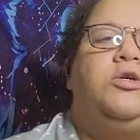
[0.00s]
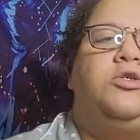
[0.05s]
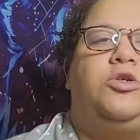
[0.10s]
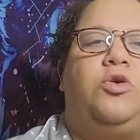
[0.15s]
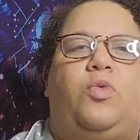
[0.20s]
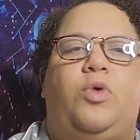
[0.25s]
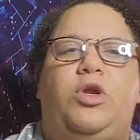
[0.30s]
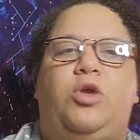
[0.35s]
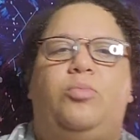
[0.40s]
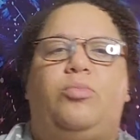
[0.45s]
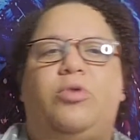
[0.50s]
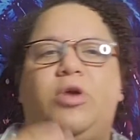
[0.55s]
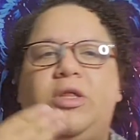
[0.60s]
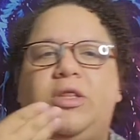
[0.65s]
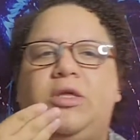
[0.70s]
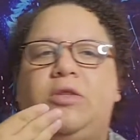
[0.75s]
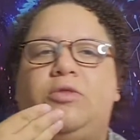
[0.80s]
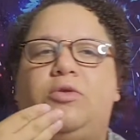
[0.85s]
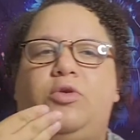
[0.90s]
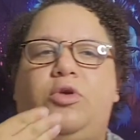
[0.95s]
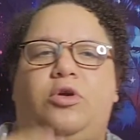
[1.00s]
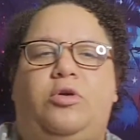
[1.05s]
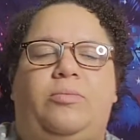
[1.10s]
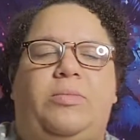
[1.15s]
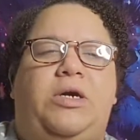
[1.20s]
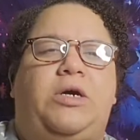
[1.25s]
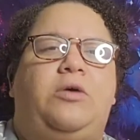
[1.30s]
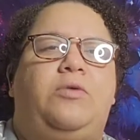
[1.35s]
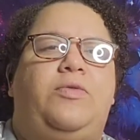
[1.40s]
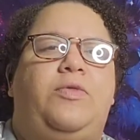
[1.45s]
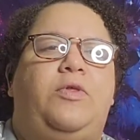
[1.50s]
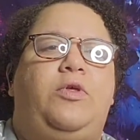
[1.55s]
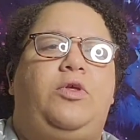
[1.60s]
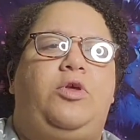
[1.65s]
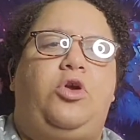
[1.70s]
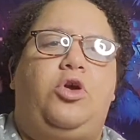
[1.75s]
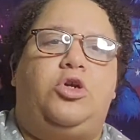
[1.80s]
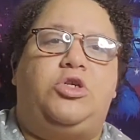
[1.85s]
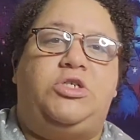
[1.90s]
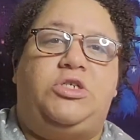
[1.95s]
So when you breathe in through your mouth,
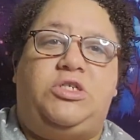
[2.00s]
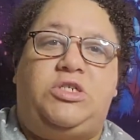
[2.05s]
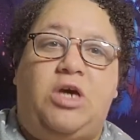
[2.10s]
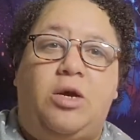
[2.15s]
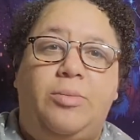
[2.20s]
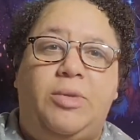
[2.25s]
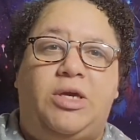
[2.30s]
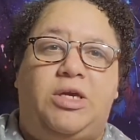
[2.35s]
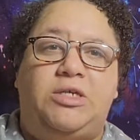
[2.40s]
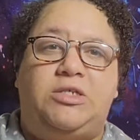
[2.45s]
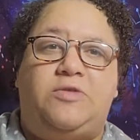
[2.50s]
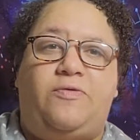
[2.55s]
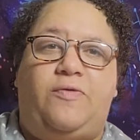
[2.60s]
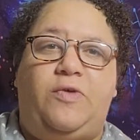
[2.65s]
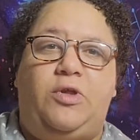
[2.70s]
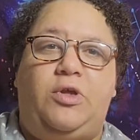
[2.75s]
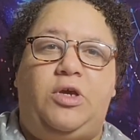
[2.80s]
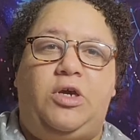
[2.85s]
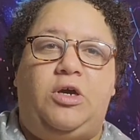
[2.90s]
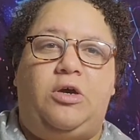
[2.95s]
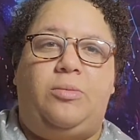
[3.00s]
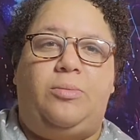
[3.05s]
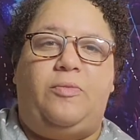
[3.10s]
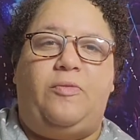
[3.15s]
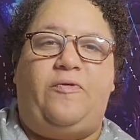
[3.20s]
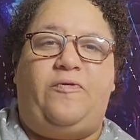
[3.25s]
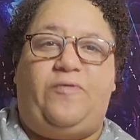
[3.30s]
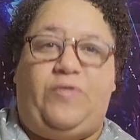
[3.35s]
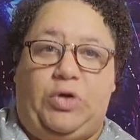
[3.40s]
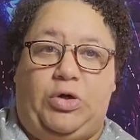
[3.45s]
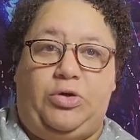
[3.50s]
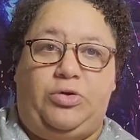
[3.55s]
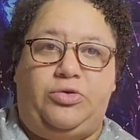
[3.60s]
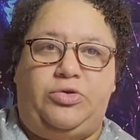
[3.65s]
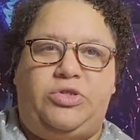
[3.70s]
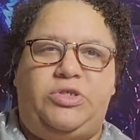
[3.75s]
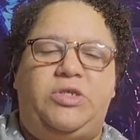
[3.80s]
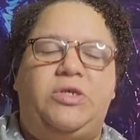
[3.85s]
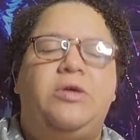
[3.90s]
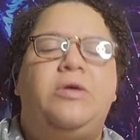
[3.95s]
your stomach is filling up
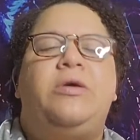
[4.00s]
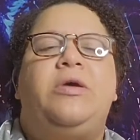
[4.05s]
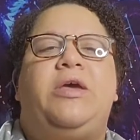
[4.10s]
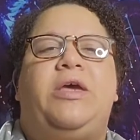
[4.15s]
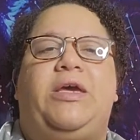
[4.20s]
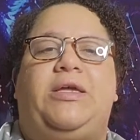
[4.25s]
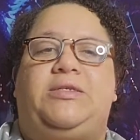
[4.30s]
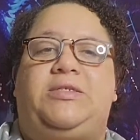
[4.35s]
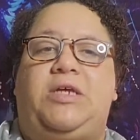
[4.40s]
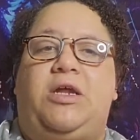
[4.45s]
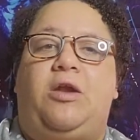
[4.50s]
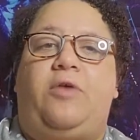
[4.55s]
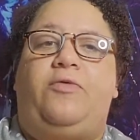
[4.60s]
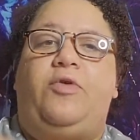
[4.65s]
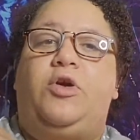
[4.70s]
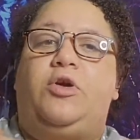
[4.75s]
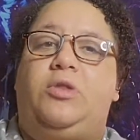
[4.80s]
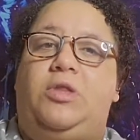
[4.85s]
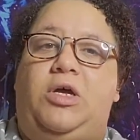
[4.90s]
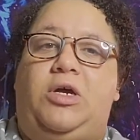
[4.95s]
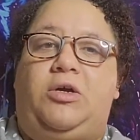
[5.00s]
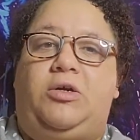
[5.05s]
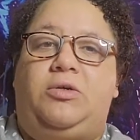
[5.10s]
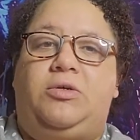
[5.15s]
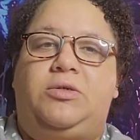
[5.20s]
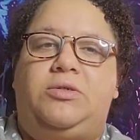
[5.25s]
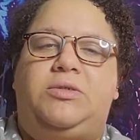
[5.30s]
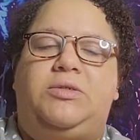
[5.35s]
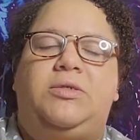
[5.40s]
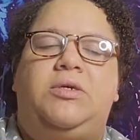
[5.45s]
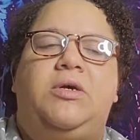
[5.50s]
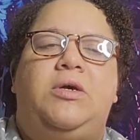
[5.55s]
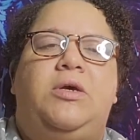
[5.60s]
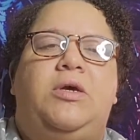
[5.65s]
first instead of your lungs,